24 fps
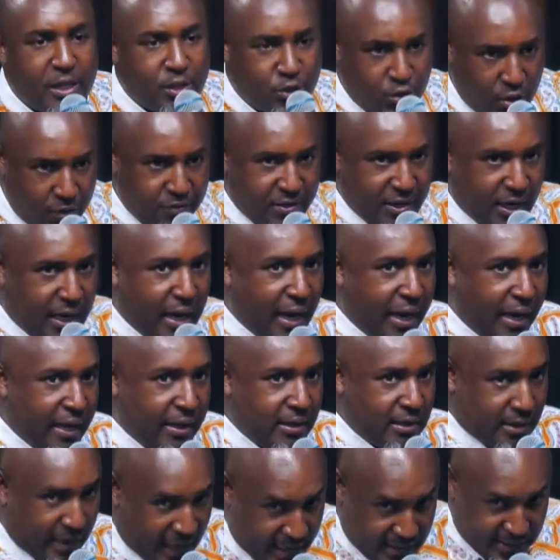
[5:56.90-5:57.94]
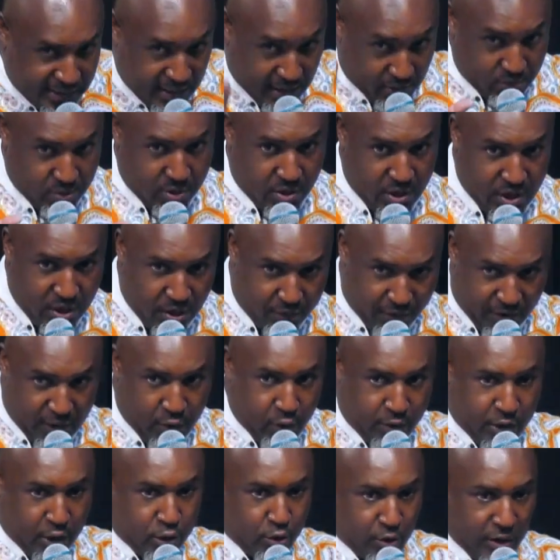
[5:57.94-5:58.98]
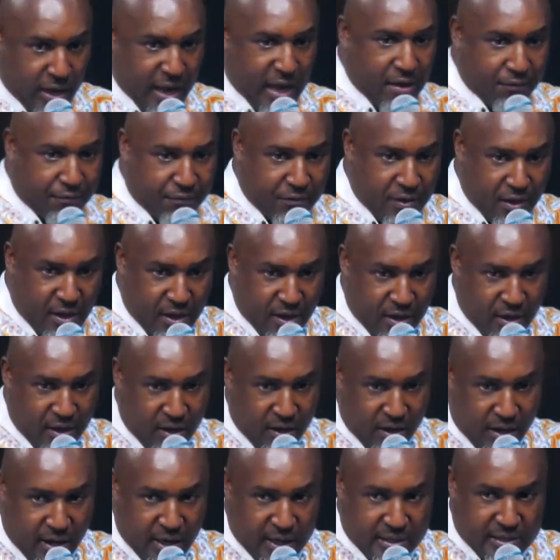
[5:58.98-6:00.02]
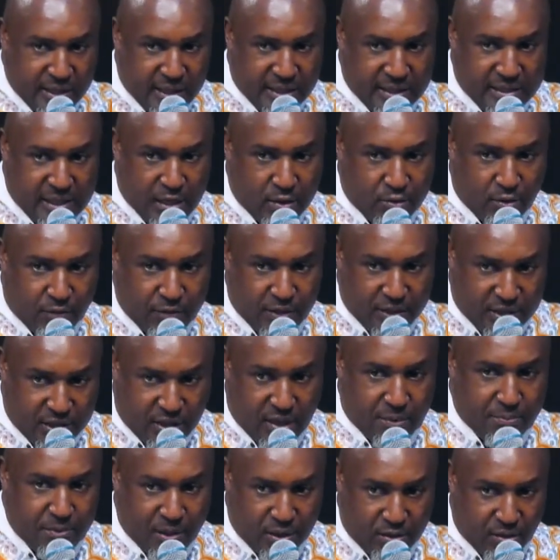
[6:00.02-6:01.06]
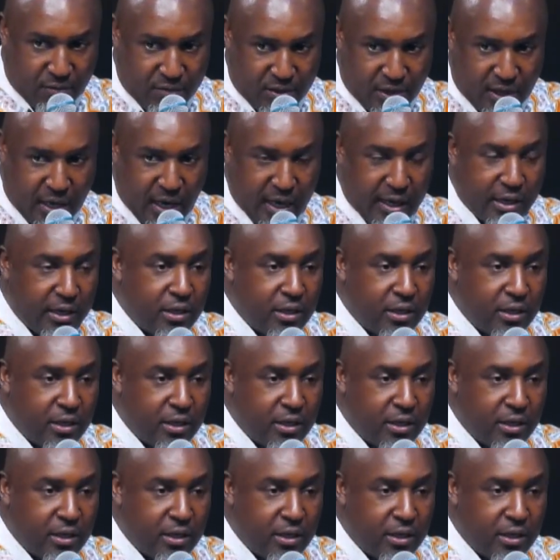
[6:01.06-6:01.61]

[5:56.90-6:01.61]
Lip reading: have declared right now. If I look at your life, it's a result of the scriptures you have declared.